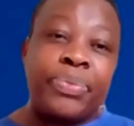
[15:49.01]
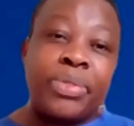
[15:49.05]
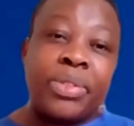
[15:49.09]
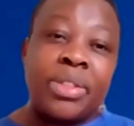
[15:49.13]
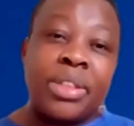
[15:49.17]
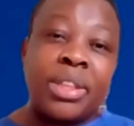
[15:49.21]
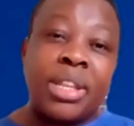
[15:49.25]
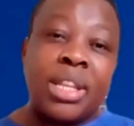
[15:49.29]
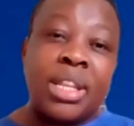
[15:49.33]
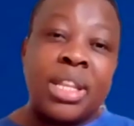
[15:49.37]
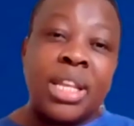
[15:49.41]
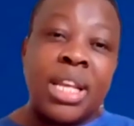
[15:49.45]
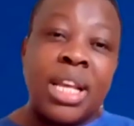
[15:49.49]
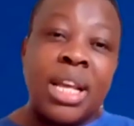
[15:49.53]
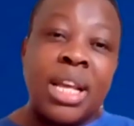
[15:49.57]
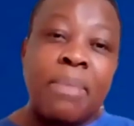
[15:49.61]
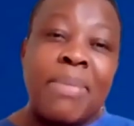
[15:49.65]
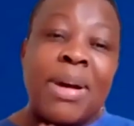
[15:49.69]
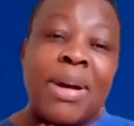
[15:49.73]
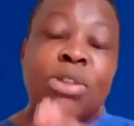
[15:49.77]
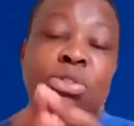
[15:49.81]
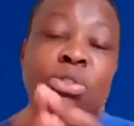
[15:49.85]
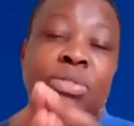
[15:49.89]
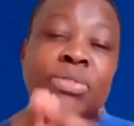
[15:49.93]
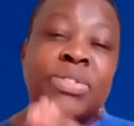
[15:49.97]
Mm-hmm.
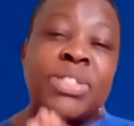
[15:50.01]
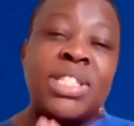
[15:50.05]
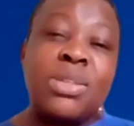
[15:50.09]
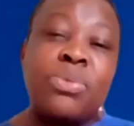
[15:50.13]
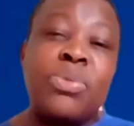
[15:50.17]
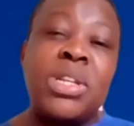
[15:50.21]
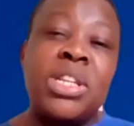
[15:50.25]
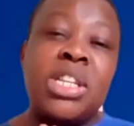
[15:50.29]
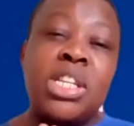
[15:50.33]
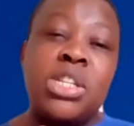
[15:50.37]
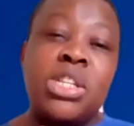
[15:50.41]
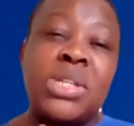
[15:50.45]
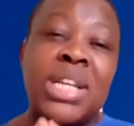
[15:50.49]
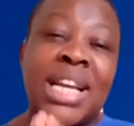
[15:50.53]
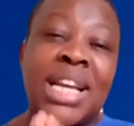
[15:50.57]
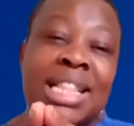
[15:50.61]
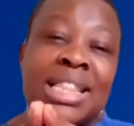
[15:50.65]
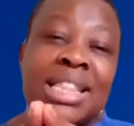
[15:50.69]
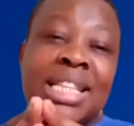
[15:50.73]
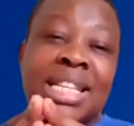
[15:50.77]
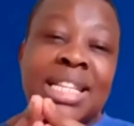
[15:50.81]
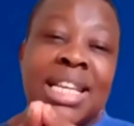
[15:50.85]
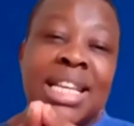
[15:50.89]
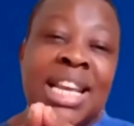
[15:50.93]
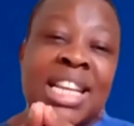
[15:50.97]
But obviously we need to
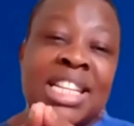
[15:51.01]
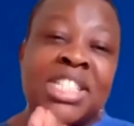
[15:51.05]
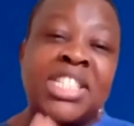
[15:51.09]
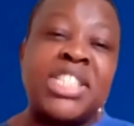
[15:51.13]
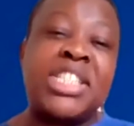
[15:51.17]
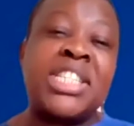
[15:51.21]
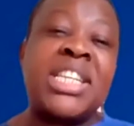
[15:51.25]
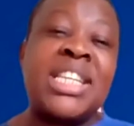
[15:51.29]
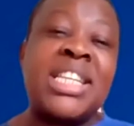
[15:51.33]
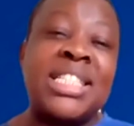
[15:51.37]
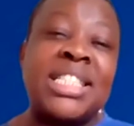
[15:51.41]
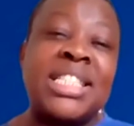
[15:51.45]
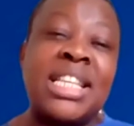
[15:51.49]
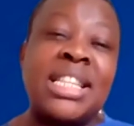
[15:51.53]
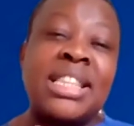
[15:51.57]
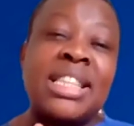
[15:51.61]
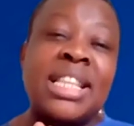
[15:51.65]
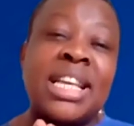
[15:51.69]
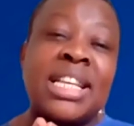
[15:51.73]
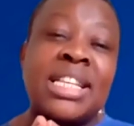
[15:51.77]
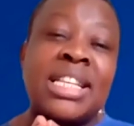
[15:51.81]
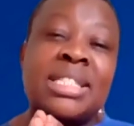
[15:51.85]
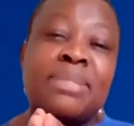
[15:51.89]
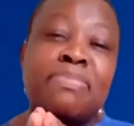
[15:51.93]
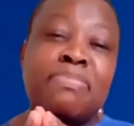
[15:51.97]
get the engineers and
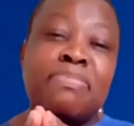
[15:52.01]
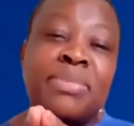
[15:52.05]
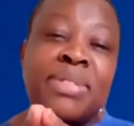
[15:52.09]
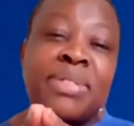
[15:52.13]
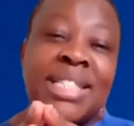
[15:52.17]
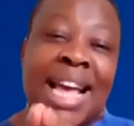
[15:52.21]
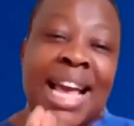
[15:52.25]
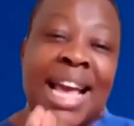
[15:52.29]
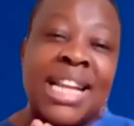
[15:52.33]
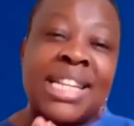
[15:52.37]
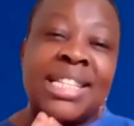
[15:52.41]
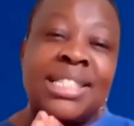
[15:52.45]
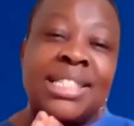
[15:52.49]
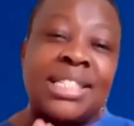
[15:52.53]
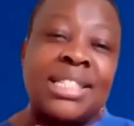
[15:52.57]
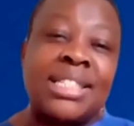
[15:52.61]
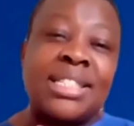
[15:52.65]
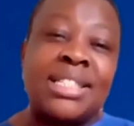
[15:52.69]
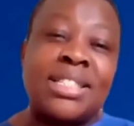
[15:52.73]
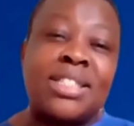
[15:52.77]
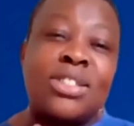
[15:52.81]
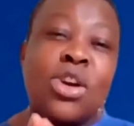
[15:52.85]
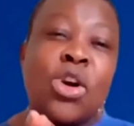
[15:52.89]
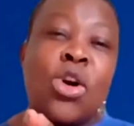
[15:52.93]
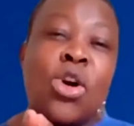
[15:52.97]
the
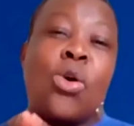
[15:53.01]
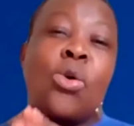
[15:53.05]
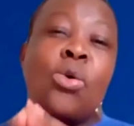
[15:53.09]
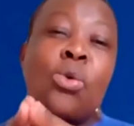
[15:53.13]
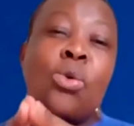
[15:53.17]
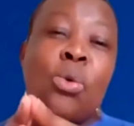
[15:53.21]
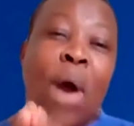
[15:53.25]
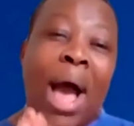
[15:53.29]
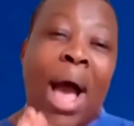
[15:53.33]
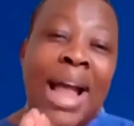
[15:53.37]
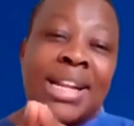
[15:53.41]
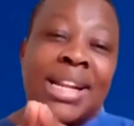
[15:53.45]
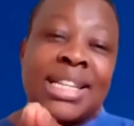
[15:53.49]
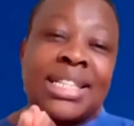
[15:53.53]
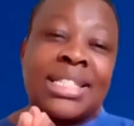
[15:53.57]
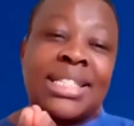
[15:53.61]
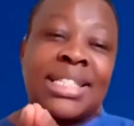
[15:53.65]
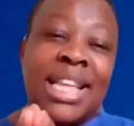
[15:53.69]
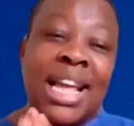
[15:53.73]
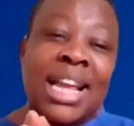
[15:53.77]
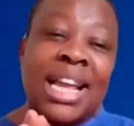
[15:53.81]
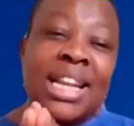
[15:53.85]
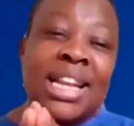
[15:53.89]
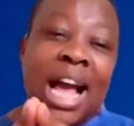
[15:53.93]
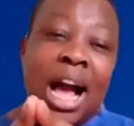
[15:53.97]
scientists who
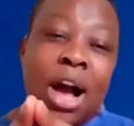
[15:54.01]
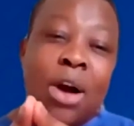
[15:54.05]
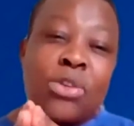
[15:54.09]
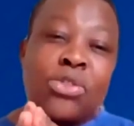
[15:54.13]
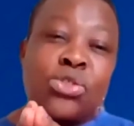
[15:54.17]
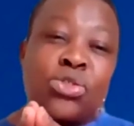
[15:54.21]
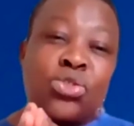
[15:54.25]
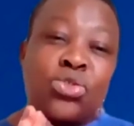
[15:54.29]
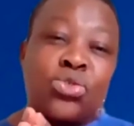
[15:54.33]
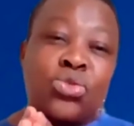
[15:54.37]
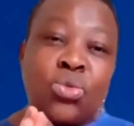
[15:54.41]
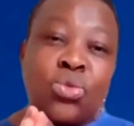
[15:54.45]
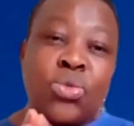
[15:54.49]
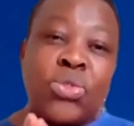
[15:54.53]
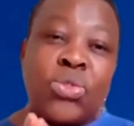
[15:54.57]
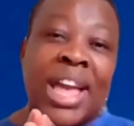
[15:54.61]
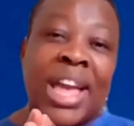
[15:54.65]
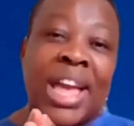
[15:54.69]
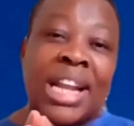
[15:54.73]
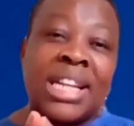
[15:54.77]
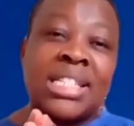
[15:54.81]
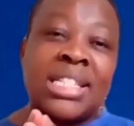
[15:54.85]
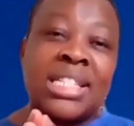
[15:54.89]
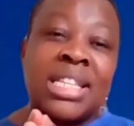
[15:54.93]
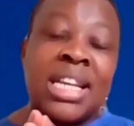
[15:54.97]
understand how you do
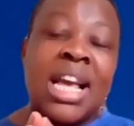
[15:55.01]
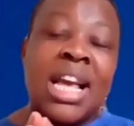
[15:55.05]
that.